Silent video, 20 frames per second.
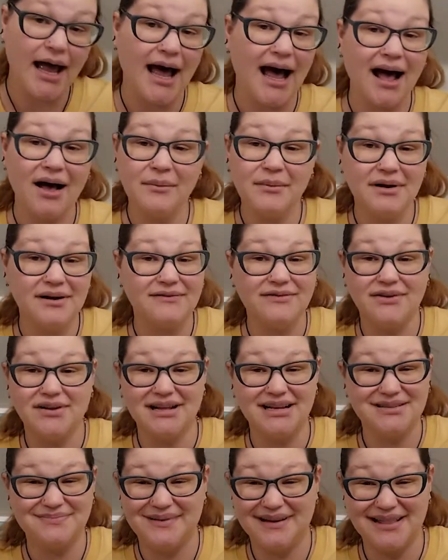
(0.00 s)
I would have
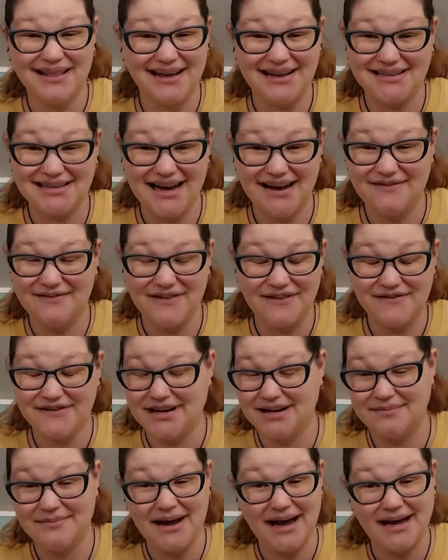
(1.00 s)
only spent like
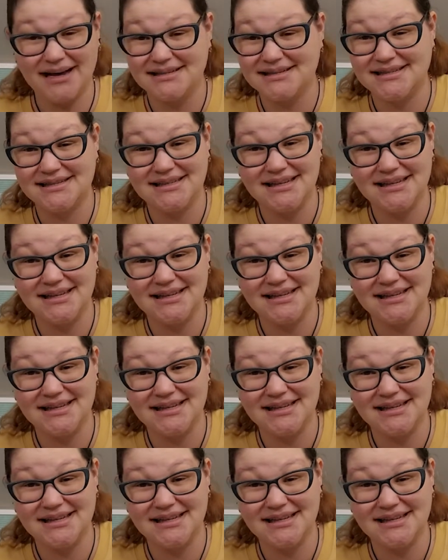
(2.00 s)
10-15 bucks.